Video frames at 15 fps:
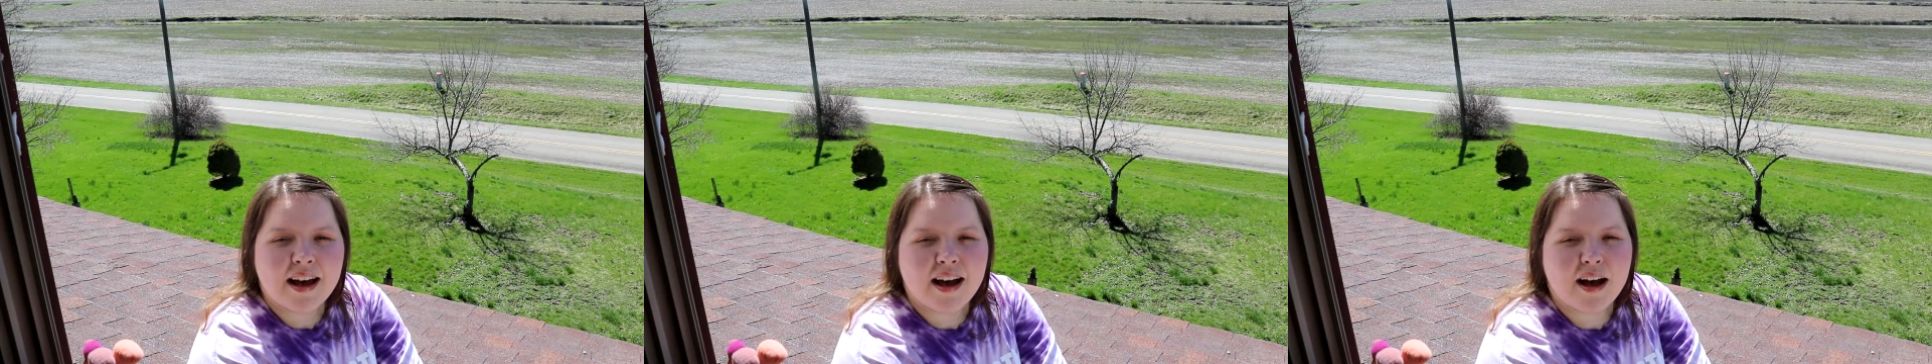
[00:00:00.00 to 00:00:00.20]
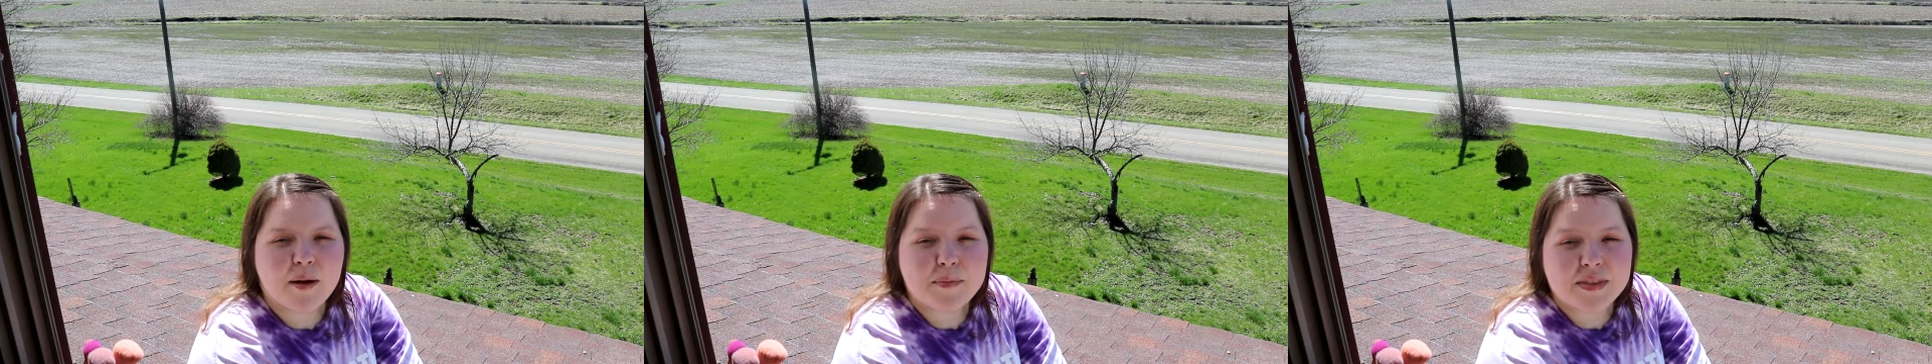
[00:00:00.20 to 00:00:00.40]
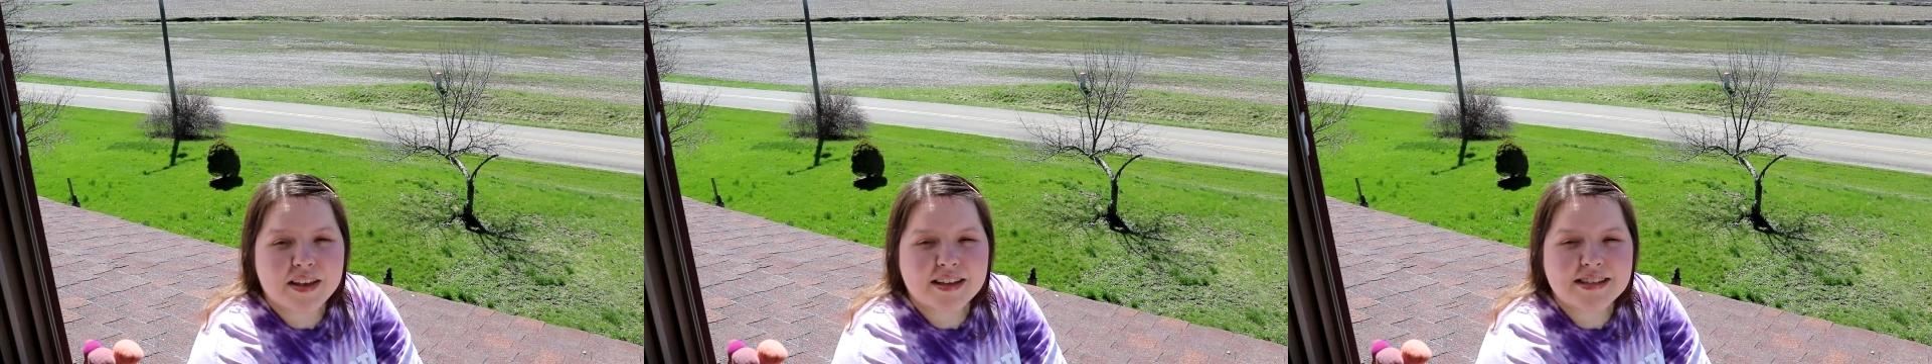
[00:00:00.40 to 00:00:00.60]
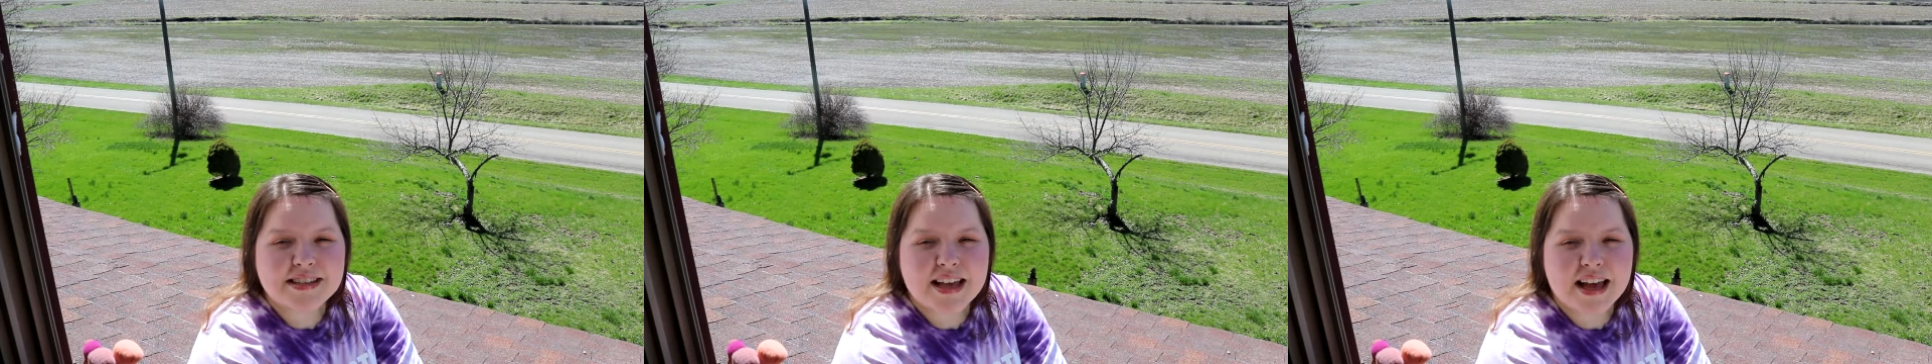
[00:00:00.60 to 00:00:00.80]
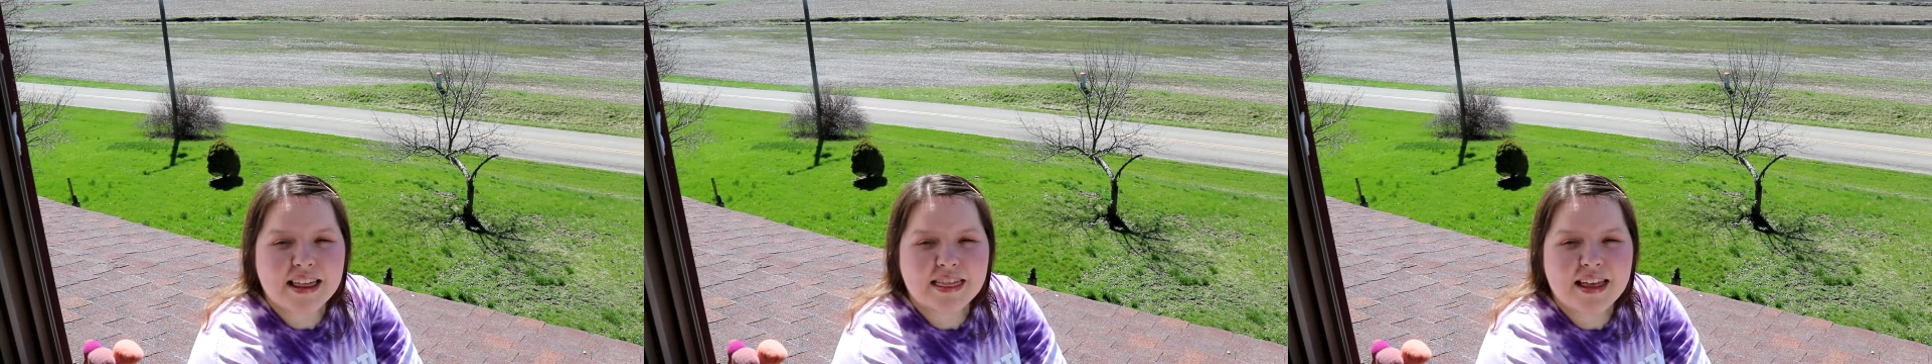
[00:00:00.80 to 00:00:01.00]
things
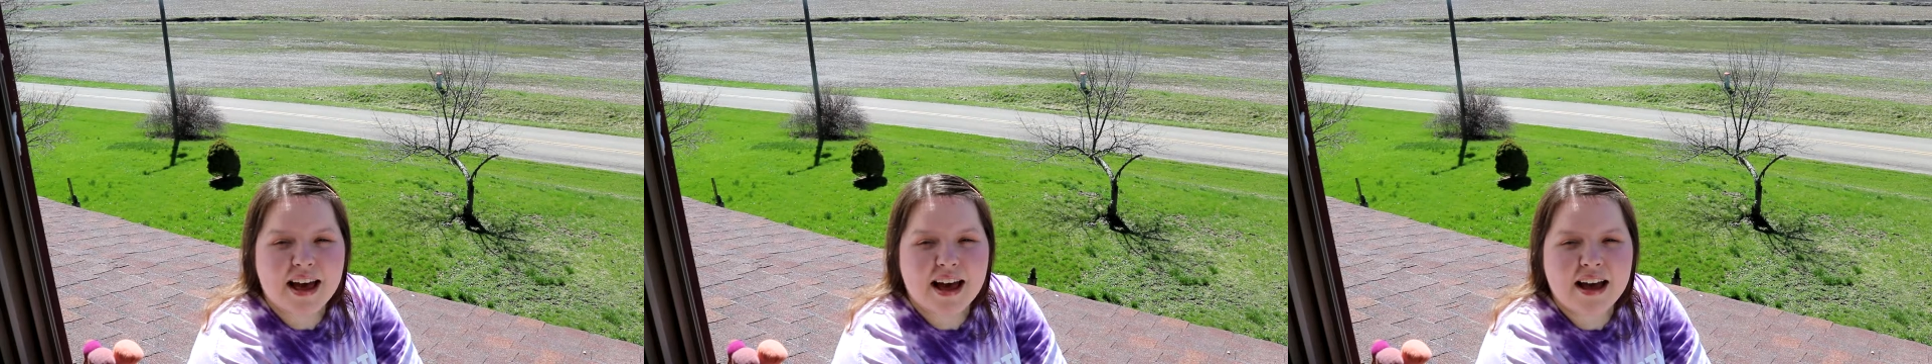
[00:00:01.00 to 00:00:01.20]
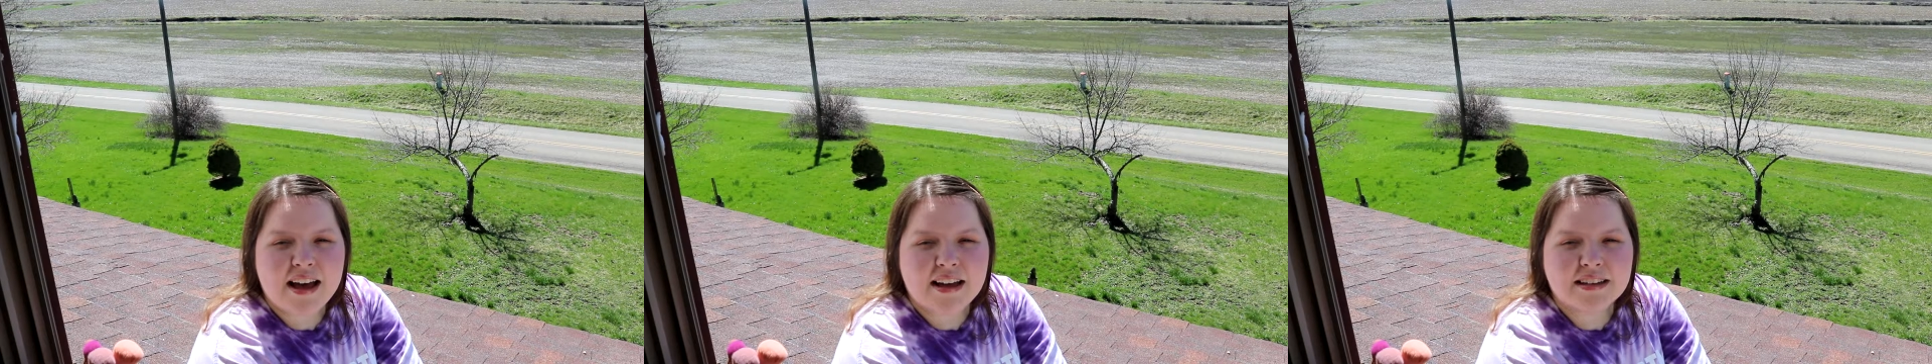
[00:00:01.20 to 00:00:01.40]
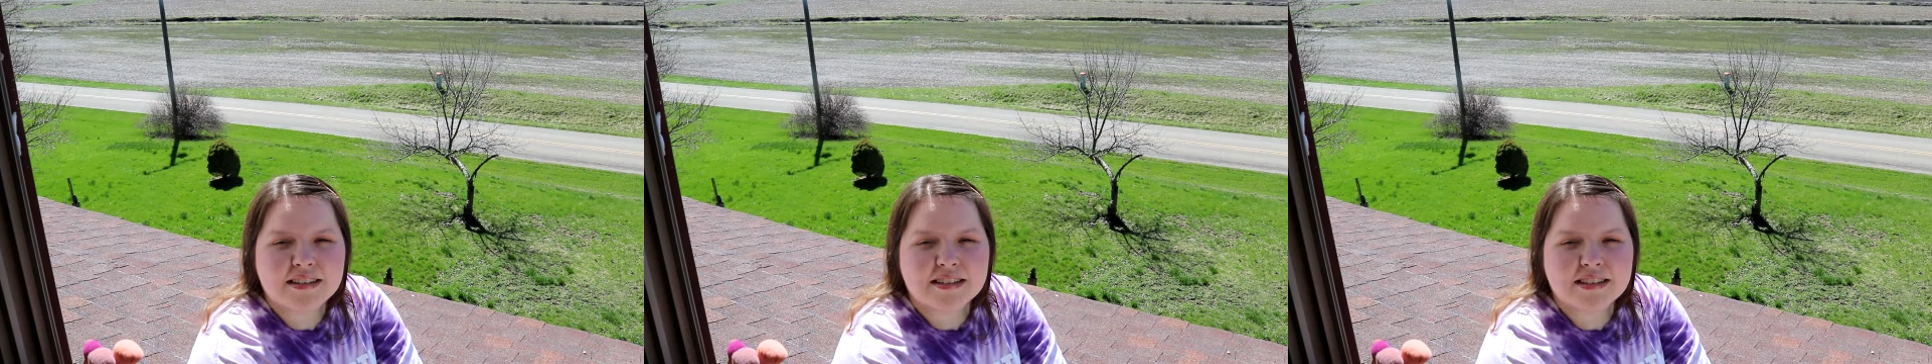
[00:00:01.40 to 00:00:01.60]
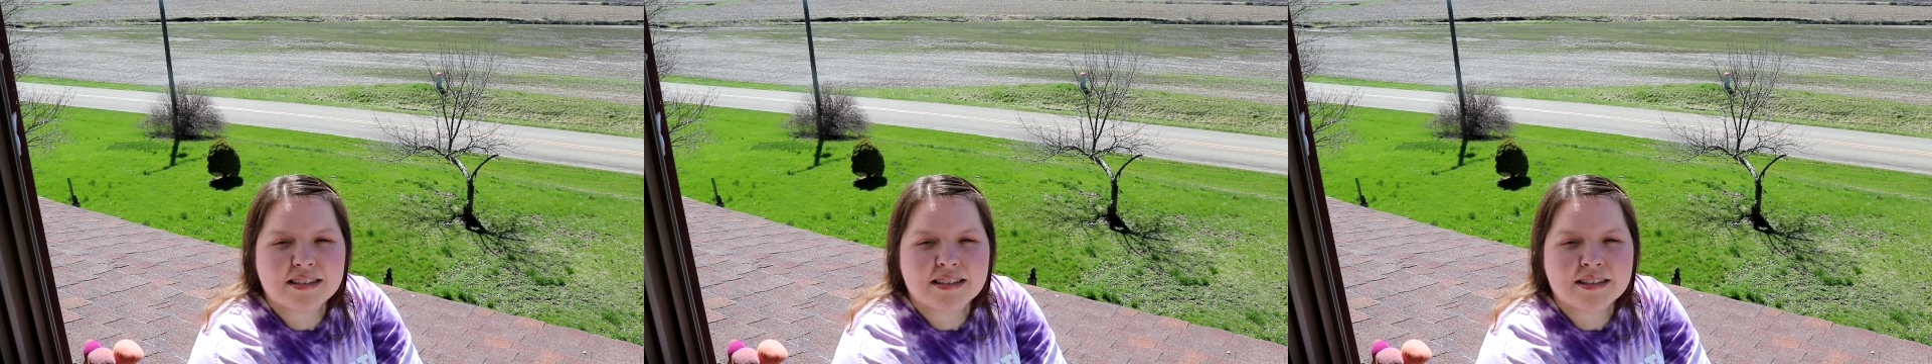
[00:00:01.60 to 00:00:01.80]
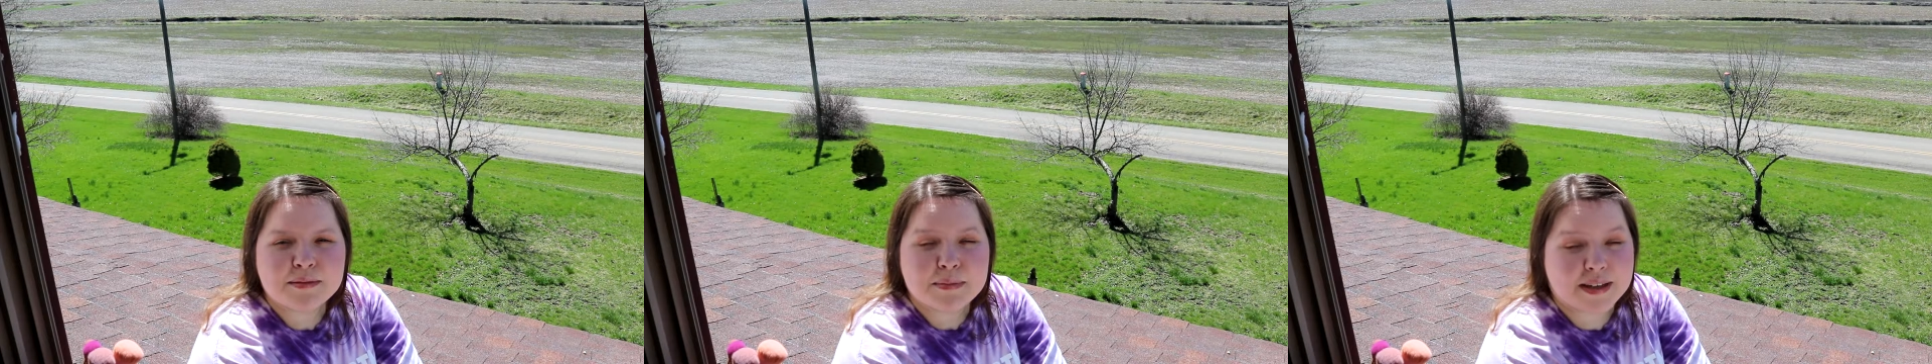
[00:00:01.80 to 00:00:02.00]
like that.